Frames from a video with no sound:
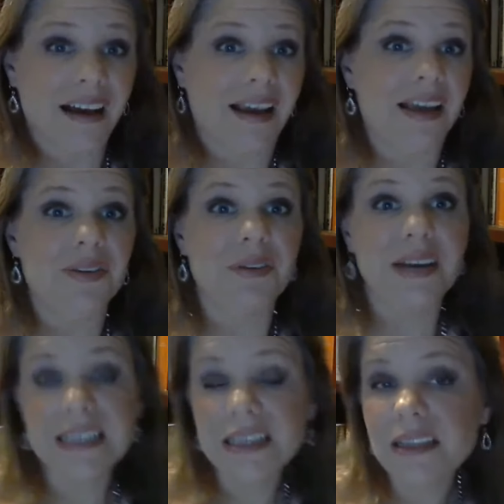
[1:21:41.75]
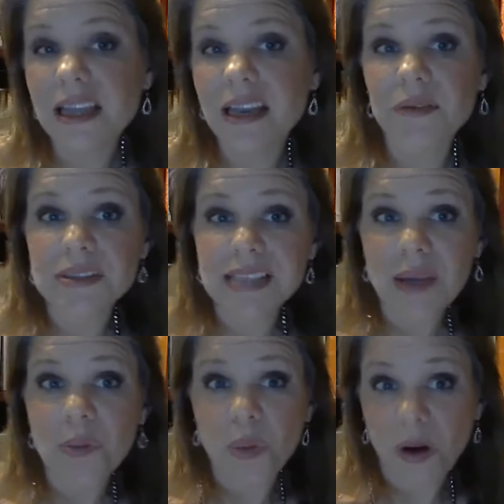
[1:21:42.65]
Had no idea that it was
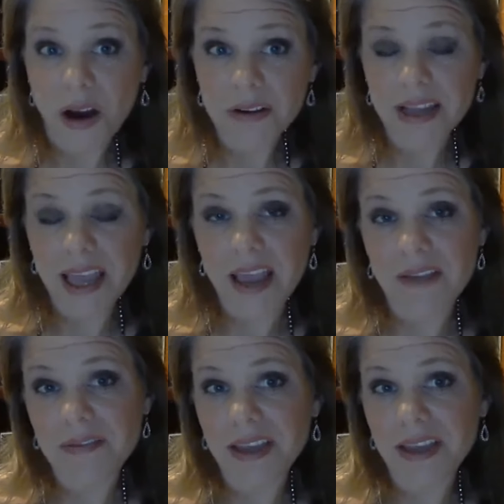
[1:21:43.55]
a water cave,